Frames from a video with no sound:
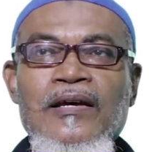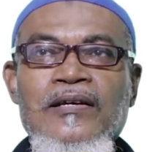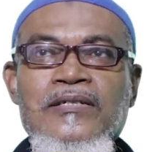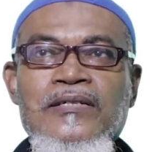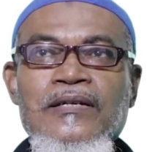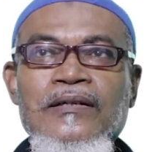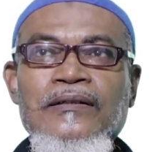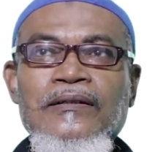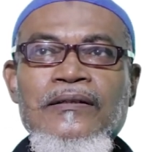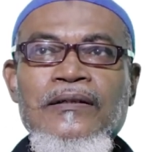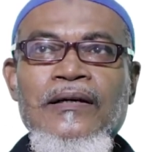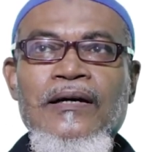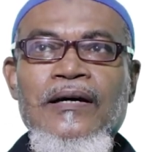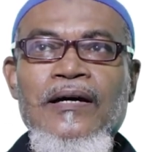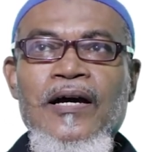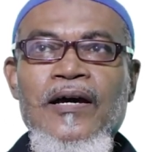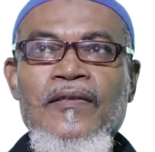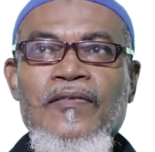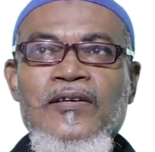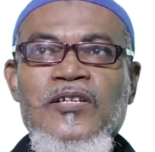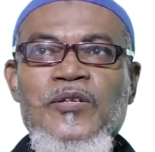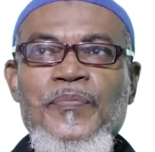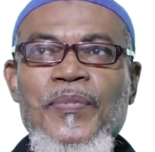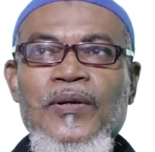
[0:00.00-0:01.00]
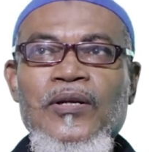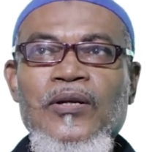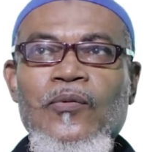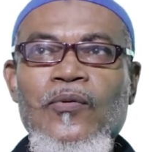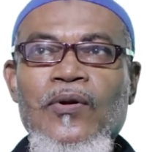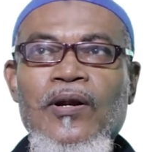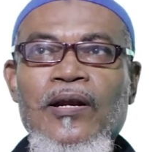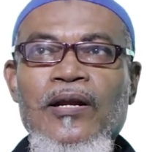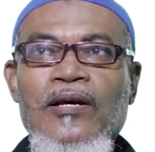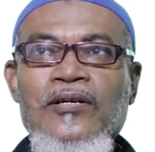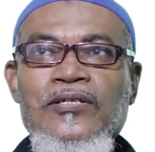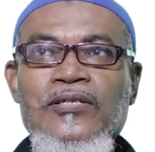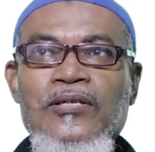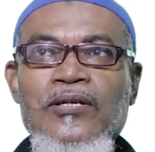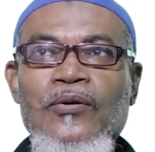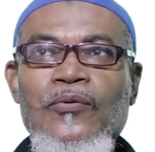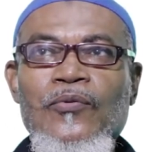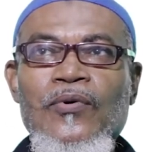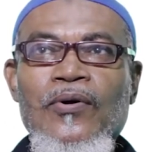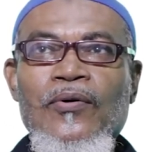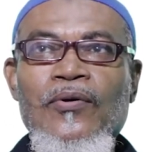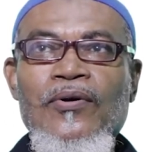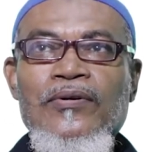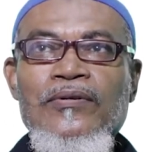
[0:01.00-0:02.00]
lesson. And this particular
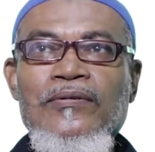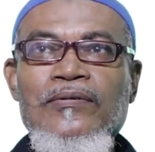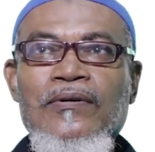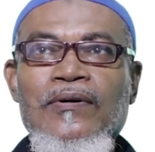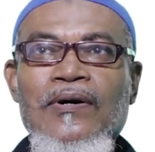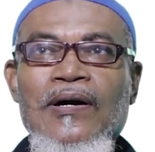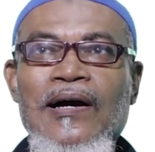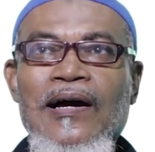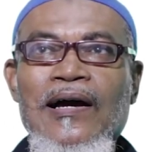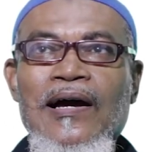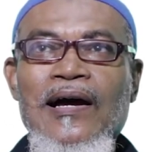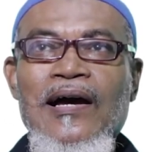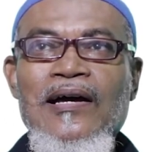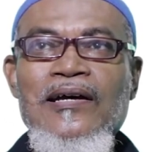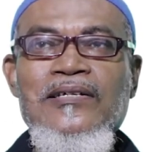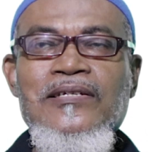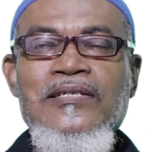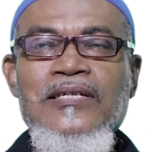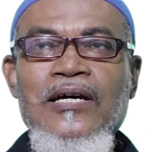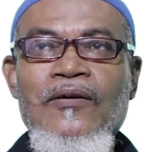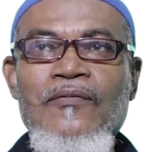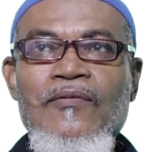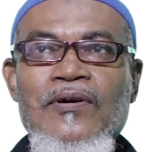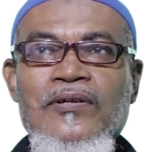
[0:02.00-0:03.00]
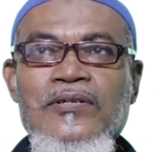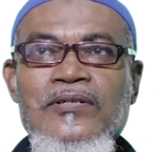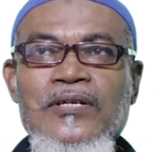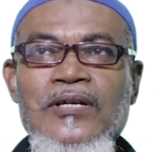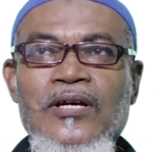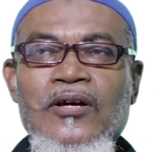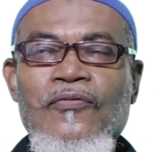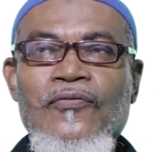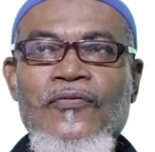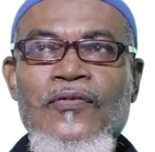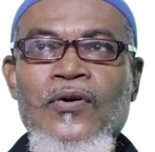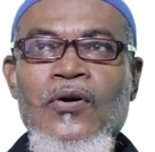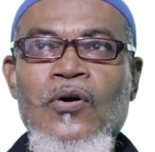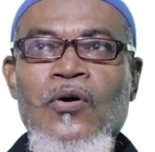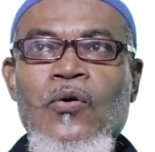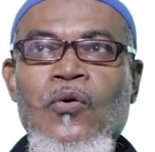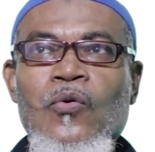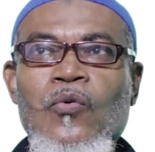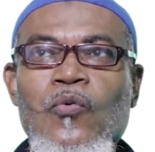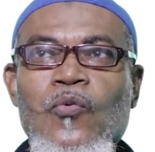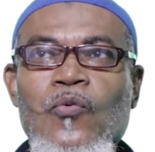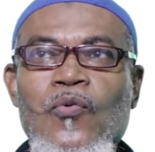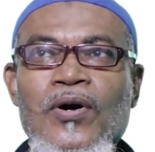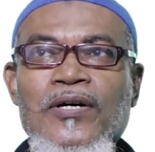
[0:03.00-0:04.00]
lesson, we are going to answer ourselves,
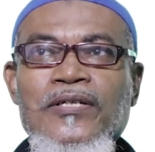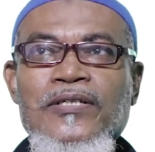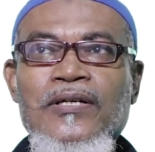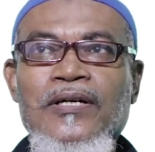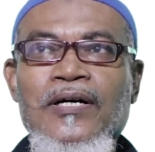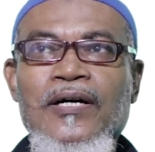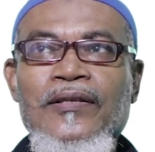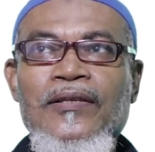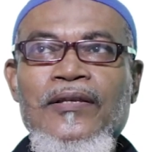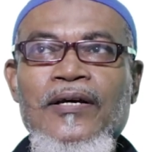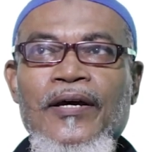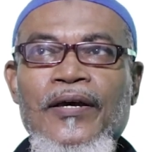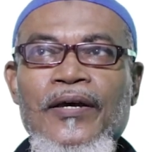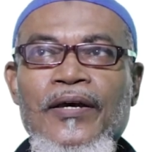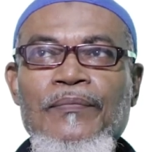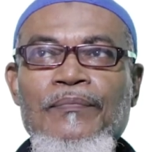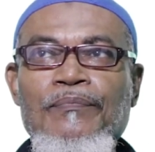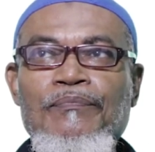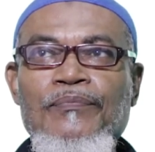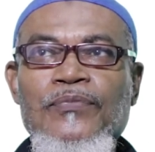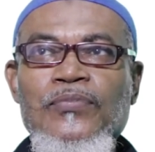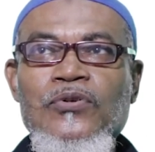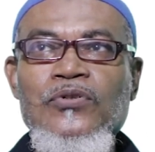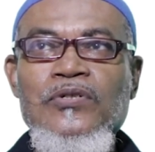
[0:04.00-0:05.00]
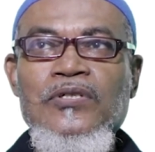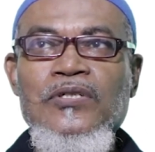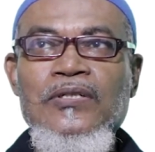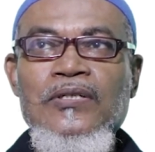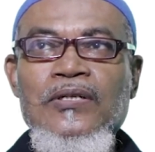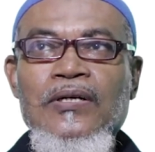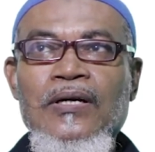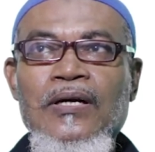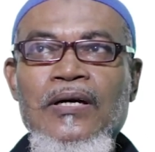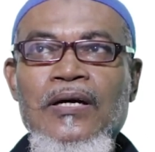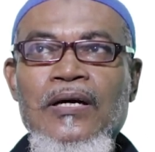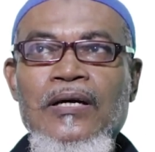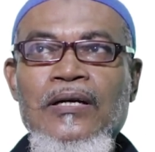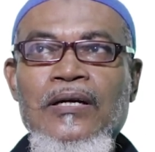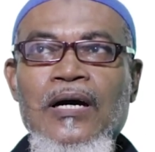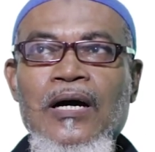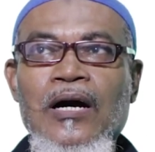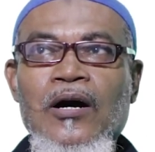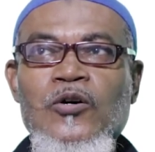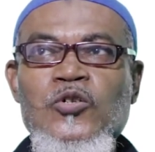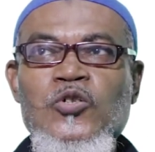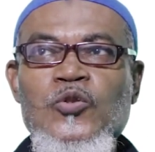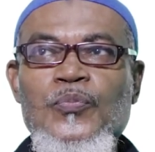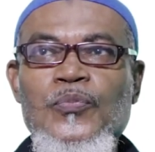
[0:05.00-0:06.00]
what are the input
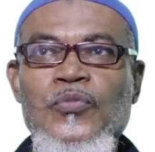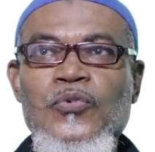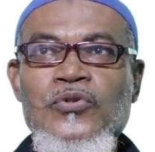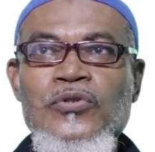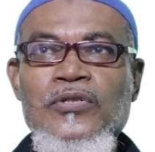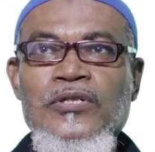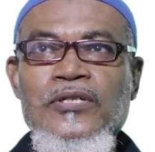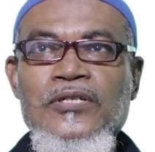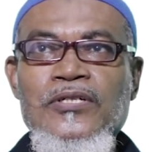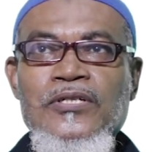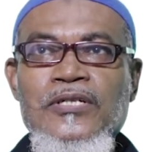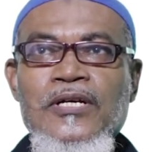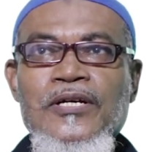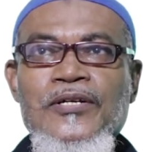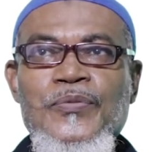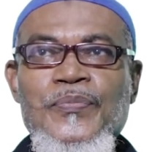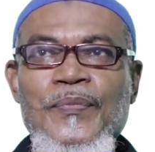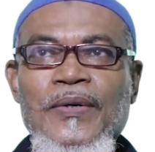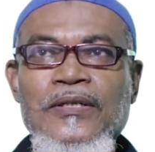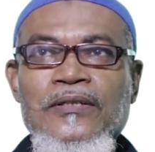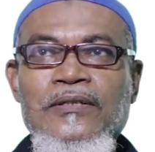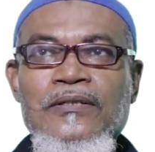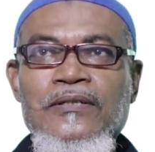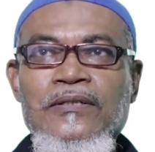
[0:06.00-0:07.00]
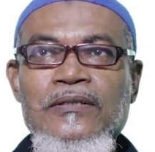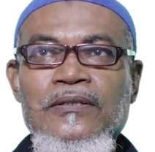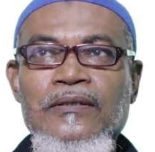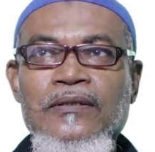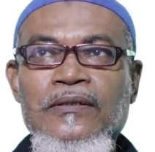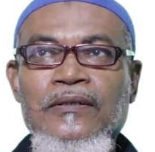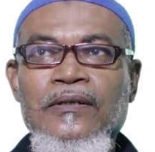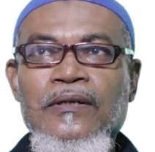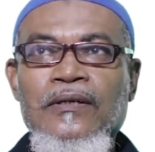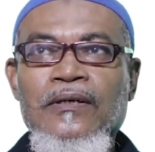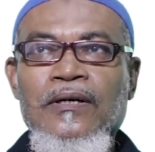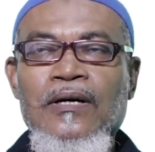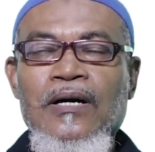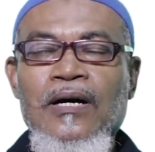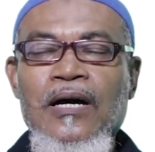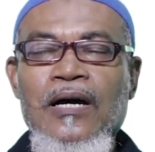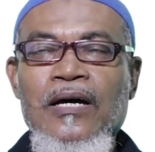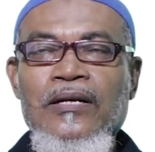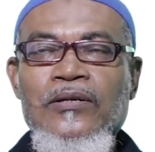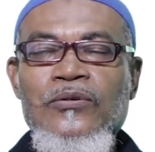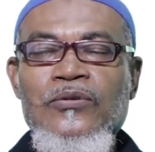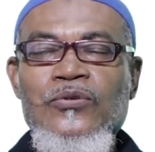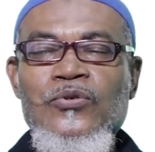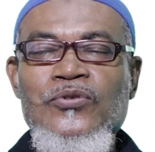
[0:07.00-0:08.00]
and output statement?
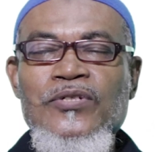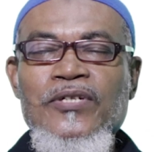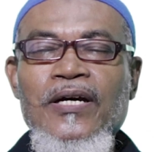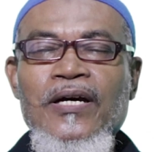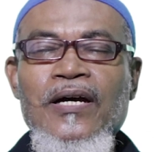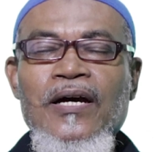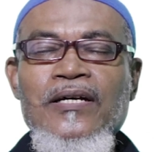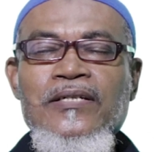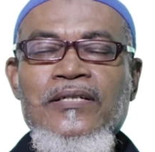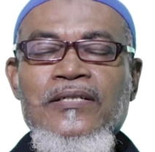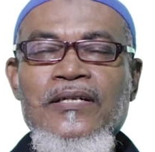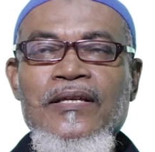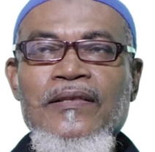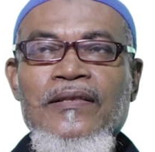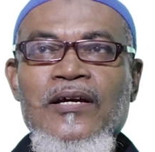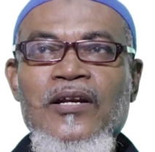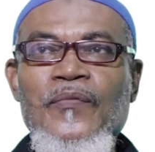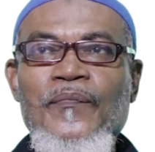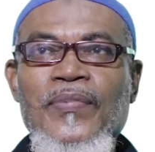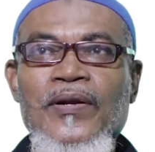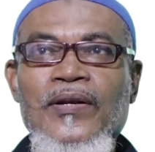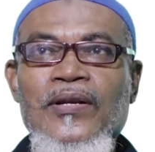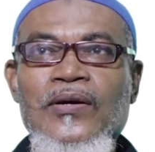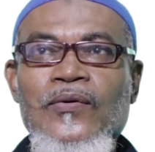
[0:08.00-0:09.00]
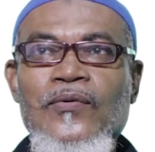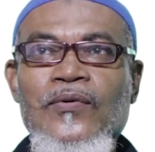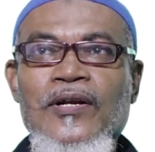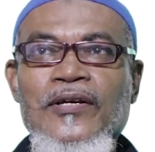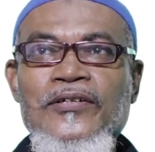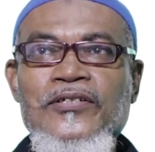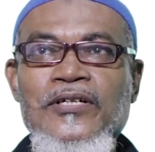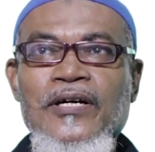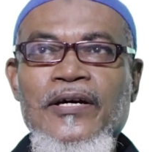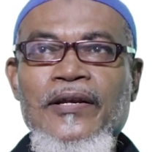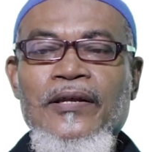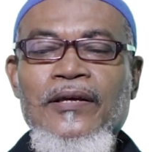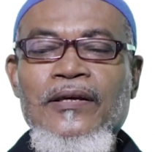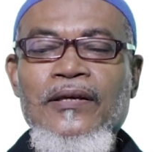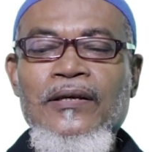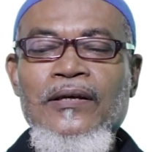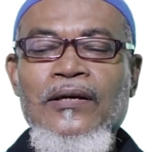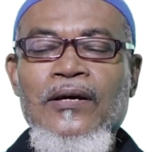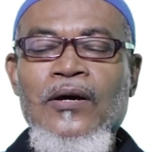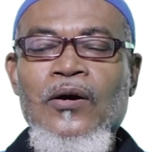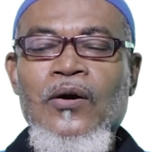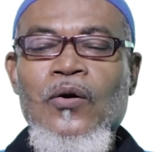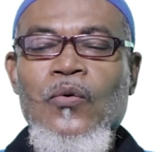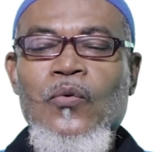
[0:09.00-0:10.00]
And to take us in that particular
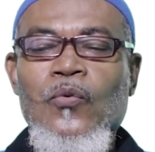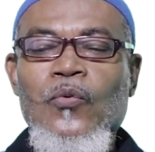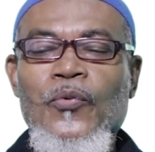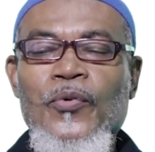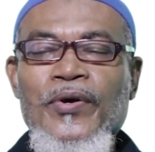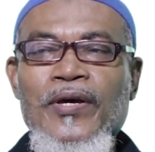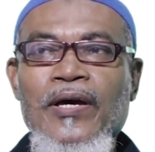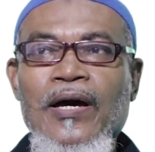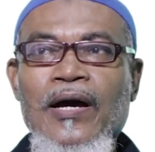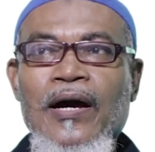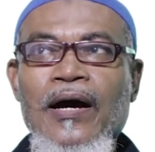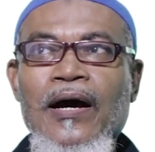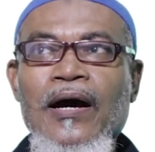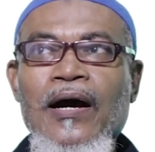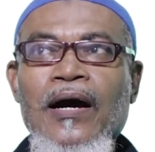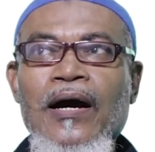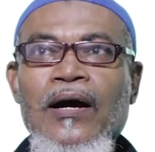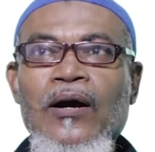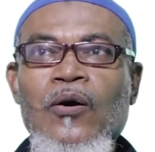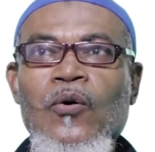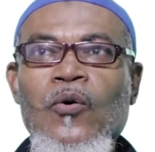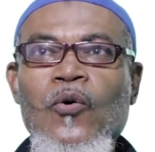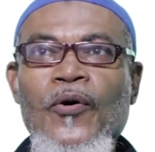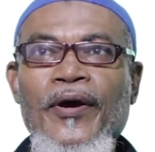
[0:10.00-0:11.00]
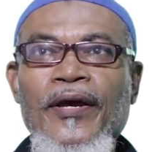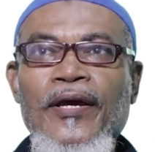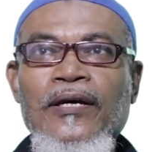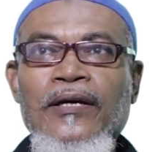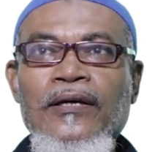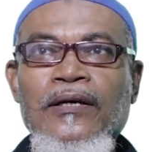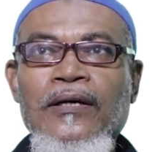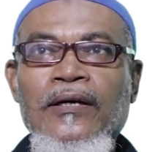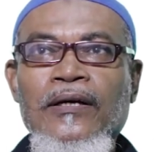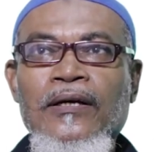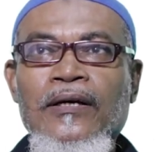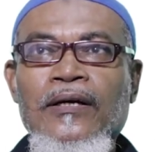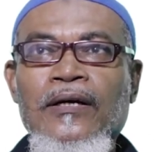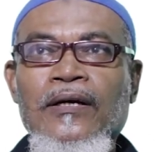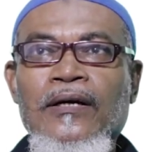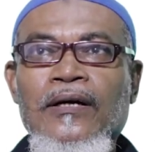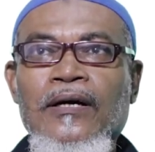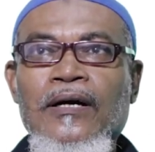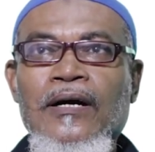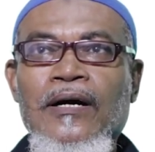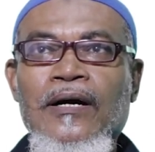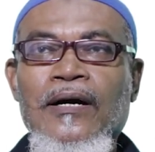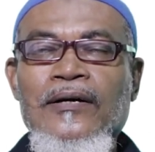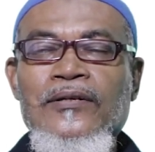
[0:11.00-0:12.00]
journey, we are going
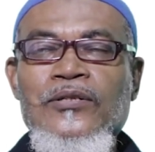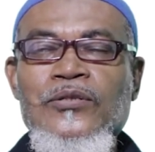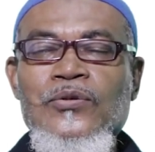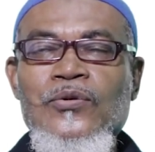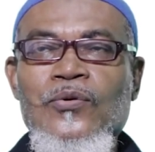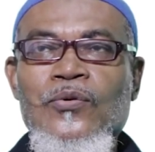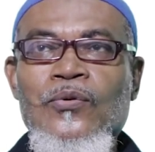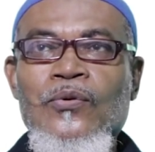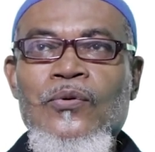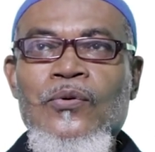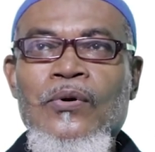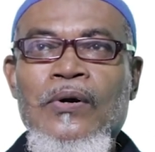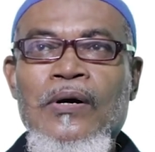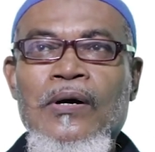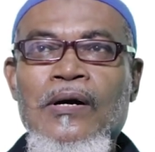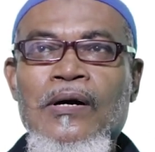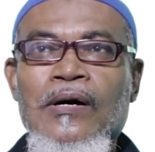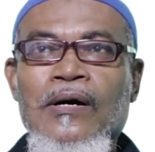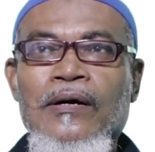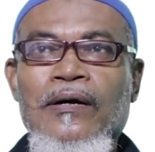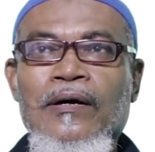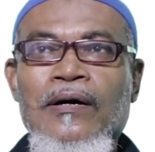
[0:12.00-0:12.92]
to